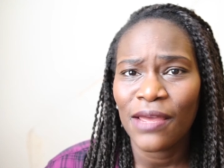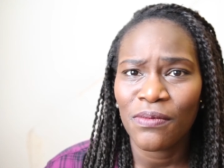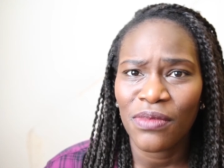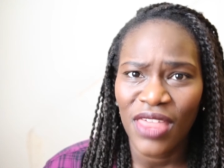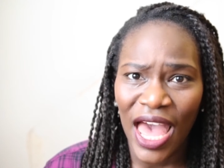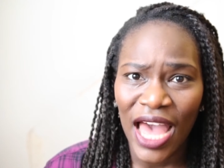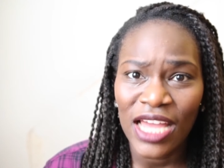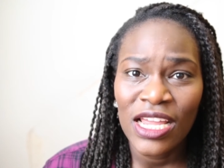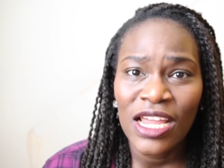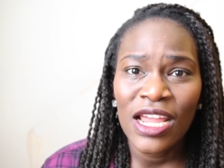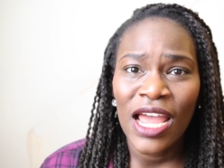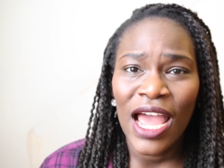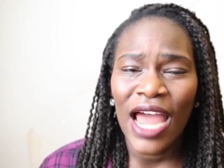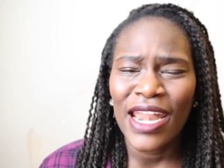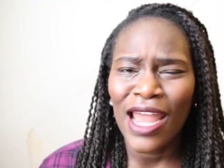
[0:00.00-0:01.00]
him that.
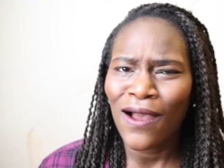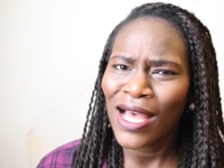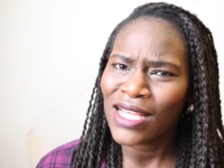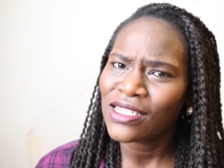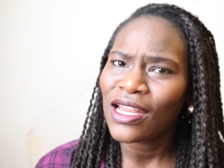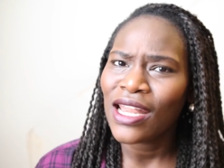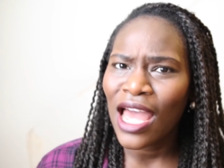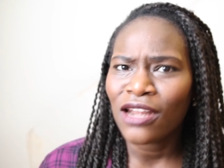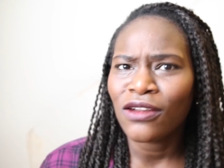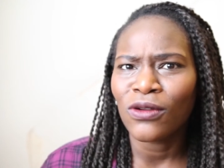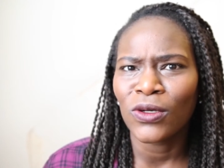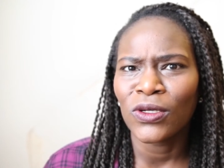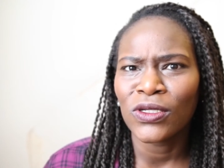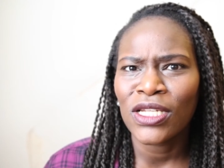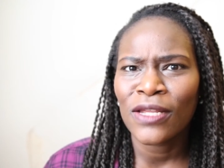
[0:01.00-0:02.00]
Now, as a
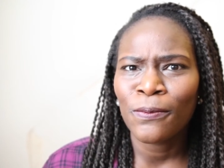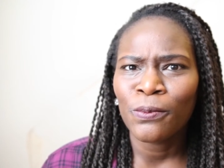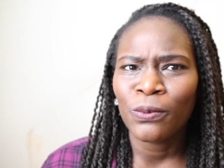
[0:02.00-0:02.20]
landlord,